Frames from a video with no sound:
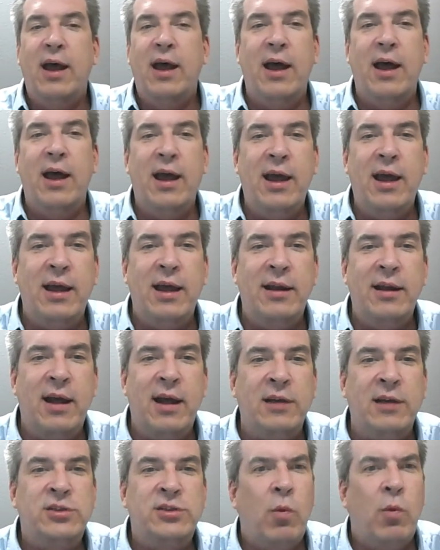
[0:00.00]

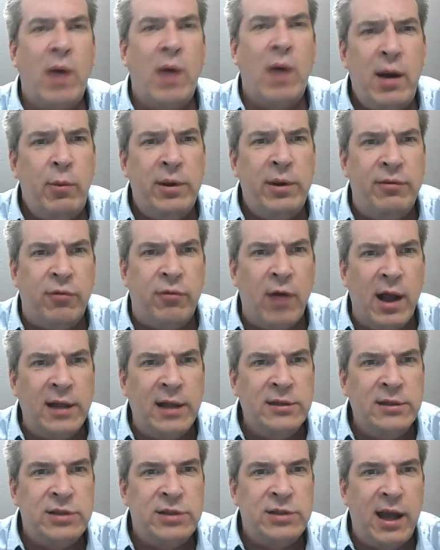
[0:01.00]
So why are we
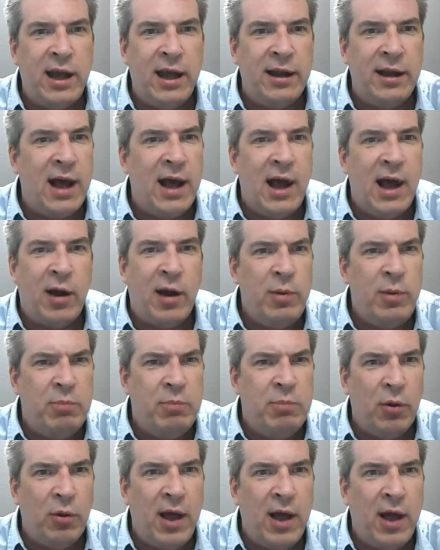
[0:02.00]
friends, and how can
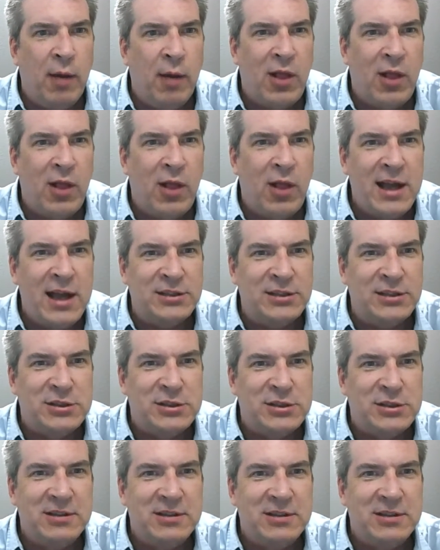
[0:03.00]
we both help clients?